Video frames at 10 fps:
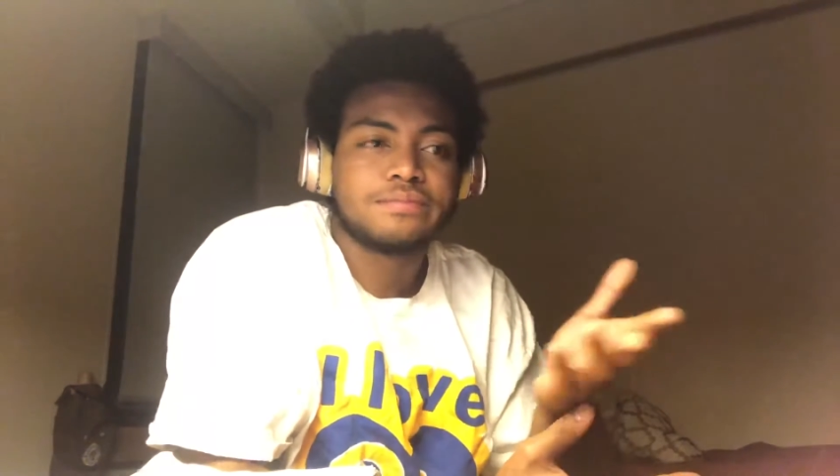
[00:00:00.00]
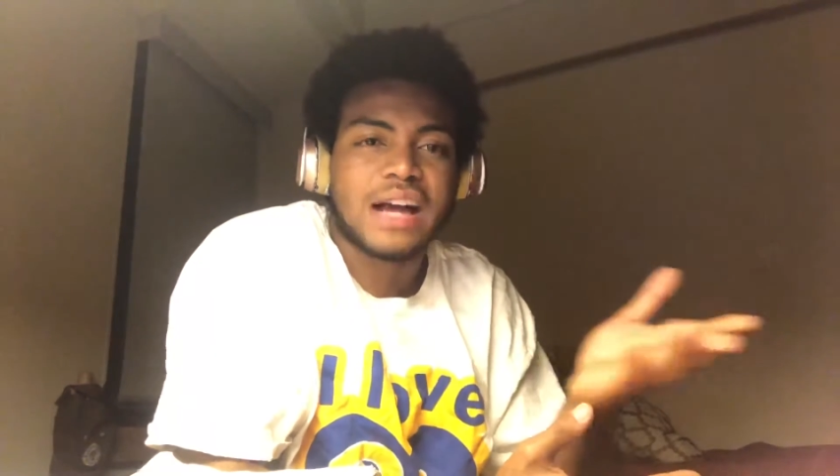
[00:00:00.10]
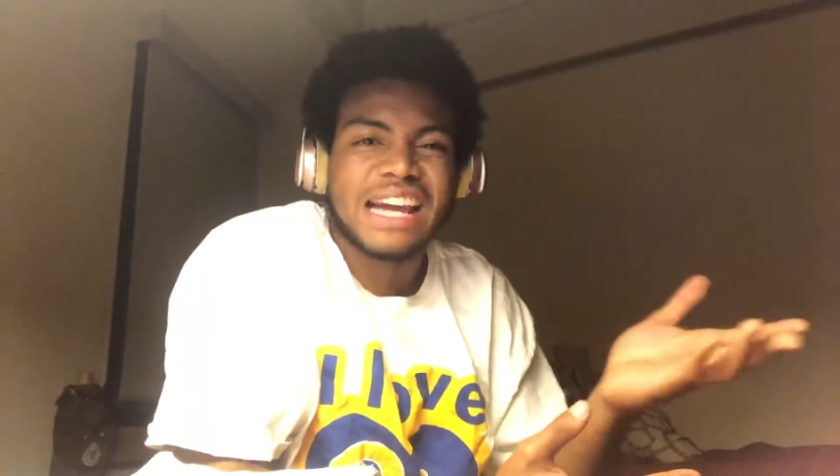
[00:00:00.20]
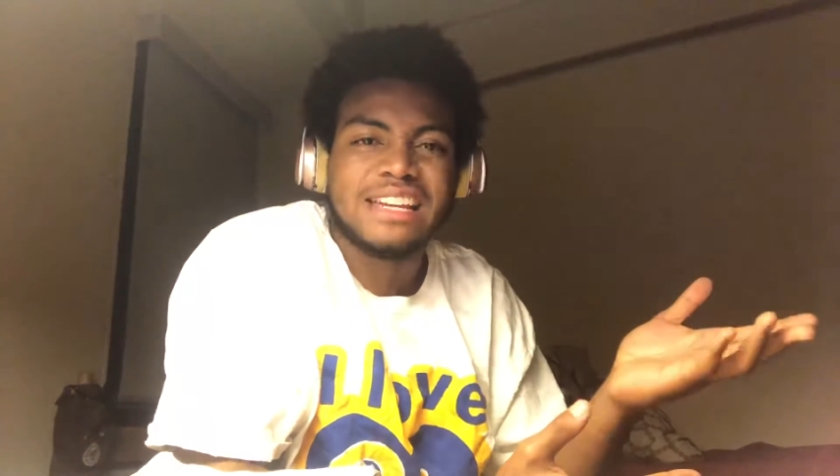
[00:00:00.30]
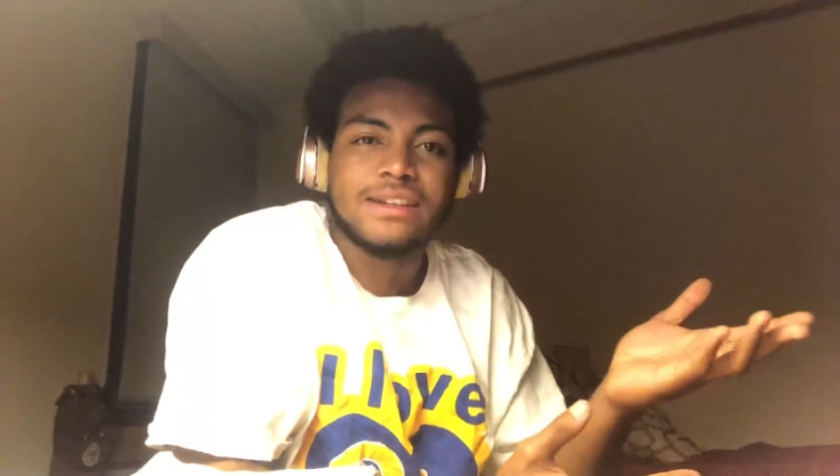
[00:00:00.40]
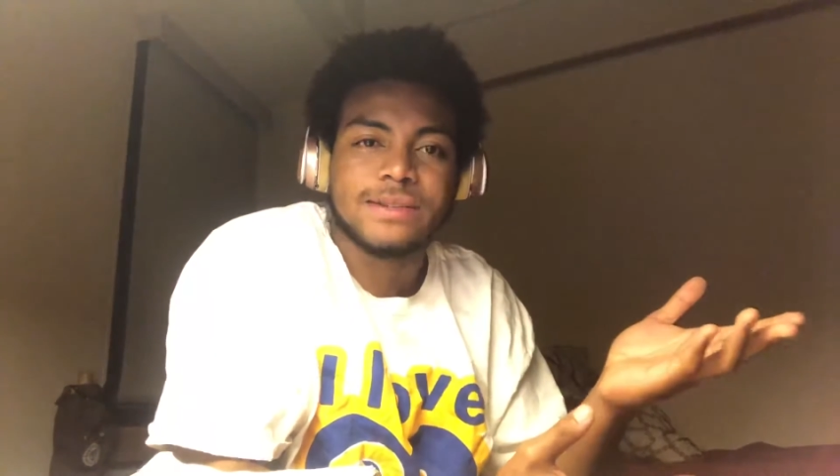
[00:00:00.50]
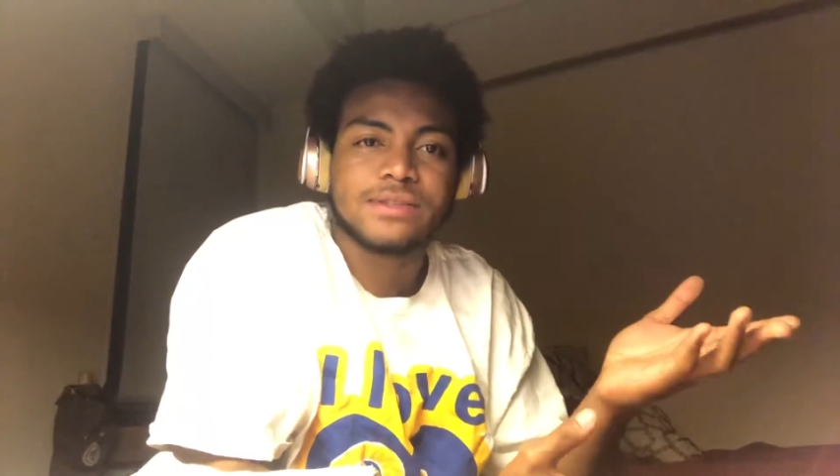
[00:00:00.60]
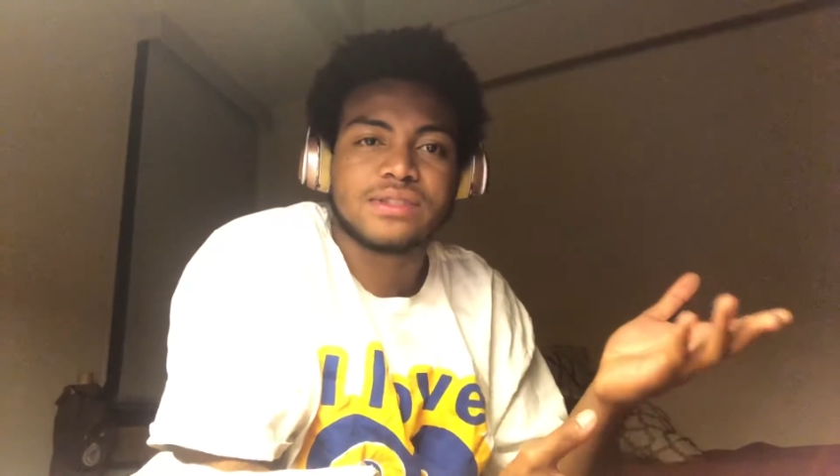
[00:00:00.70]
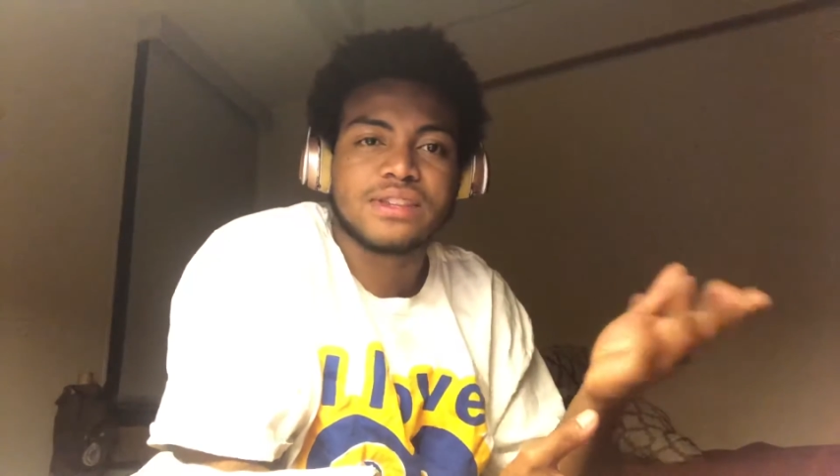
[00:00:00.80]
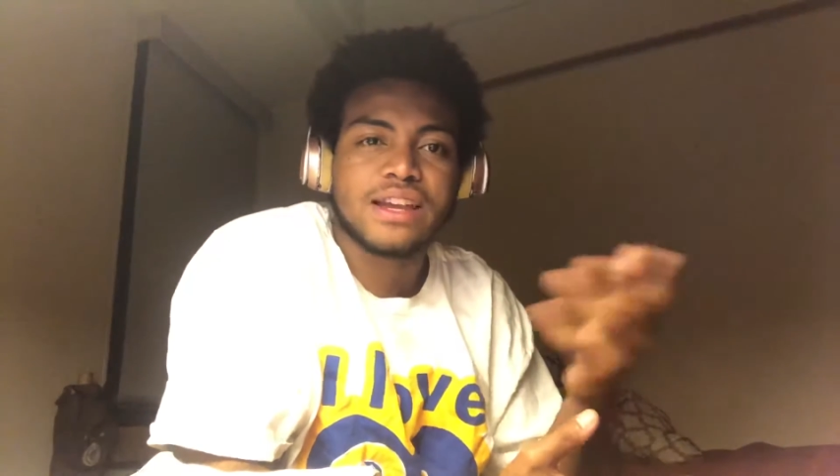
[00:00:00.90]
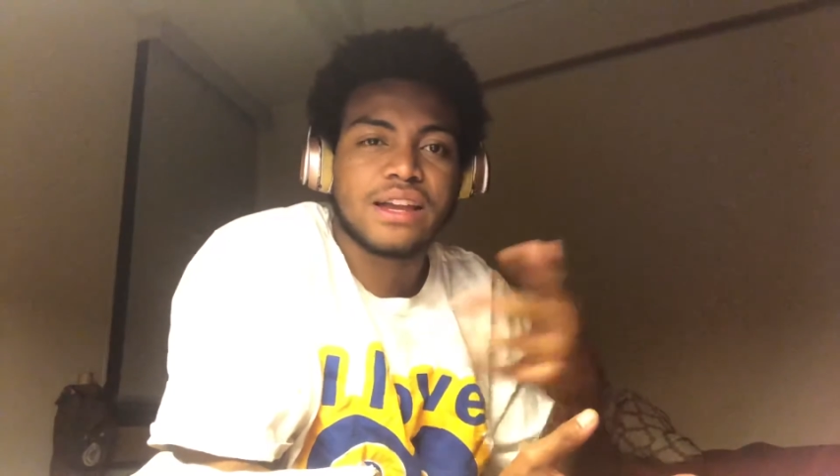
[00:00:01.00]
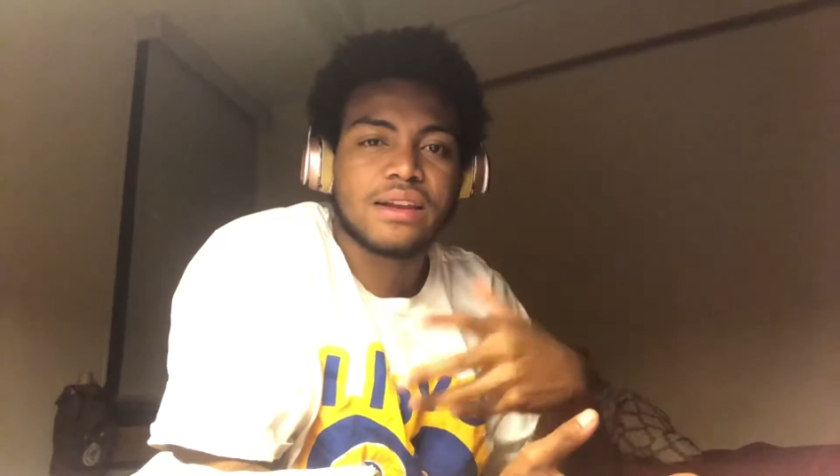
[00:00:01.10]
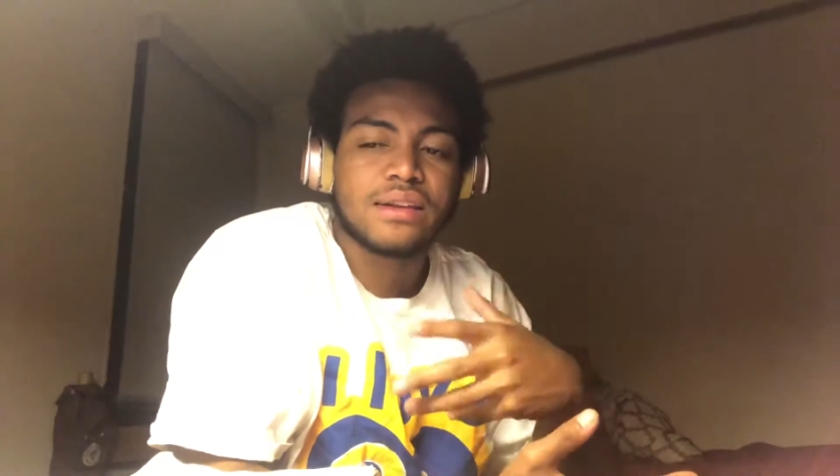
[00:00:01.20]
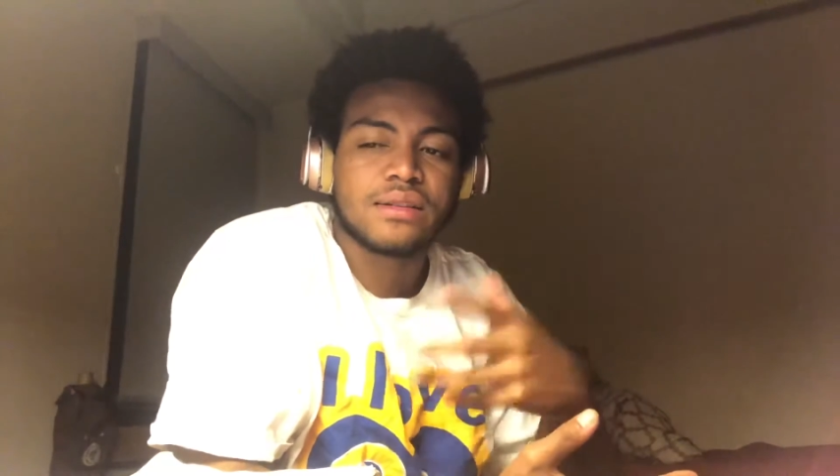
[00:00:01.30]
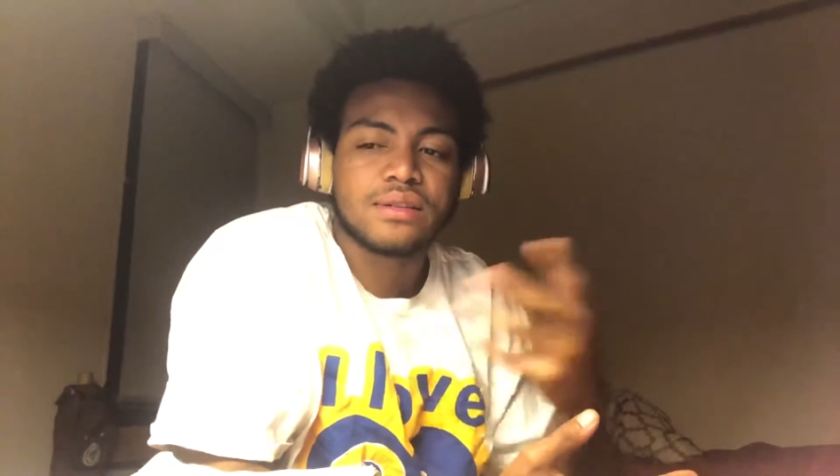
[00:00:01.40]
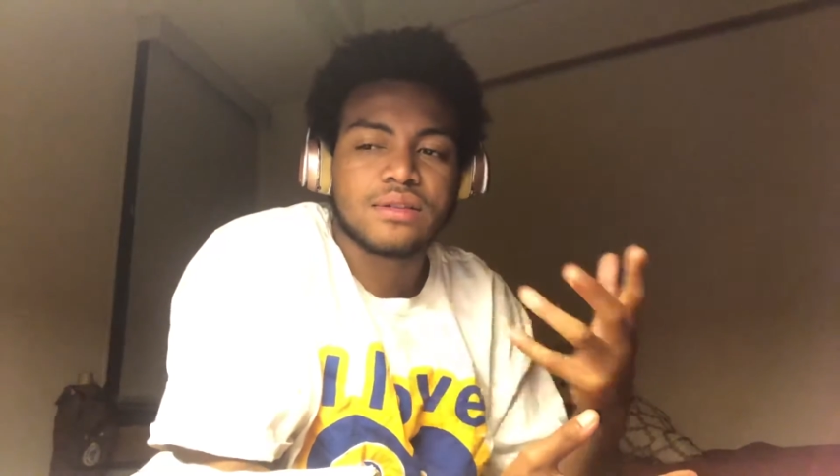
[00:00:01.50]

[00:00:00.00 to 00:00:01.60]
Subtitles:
ideas and